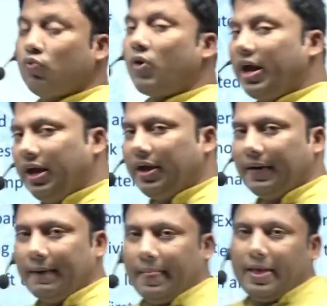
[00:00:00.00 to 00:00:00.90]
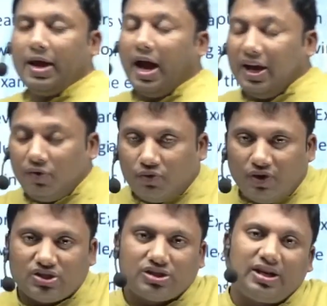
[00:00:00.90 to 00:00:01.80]
why I
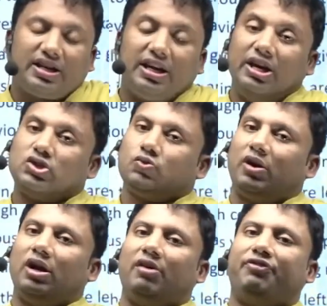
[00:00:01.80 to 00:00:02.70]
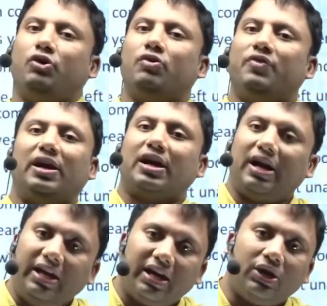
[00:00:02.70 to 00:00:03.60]
wish that each one of you will
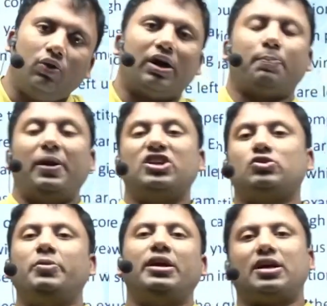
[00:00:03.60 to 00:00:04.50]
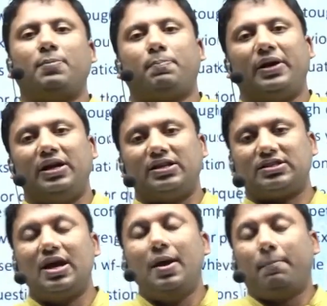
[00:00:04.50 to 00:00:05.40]
clear your placement
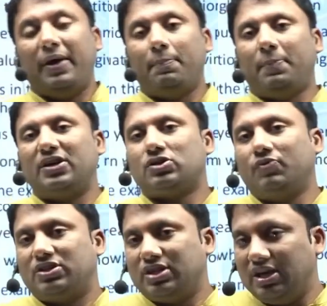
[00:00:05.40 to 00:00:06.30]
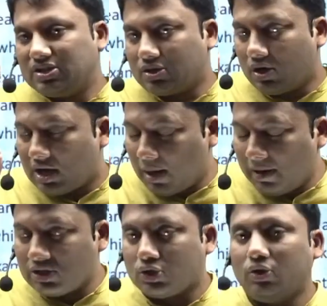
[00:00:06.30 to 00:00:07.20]
companies papers which is
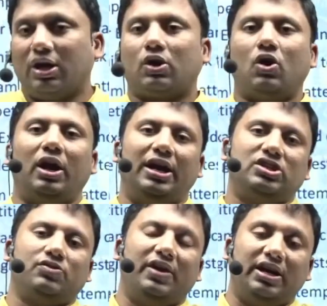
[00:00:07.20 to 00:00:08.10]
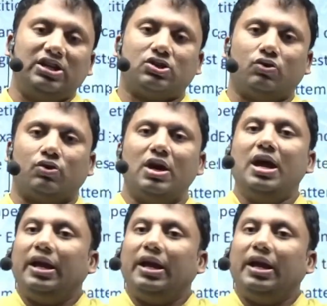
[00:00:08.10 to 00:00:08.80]
coming to your college very soon.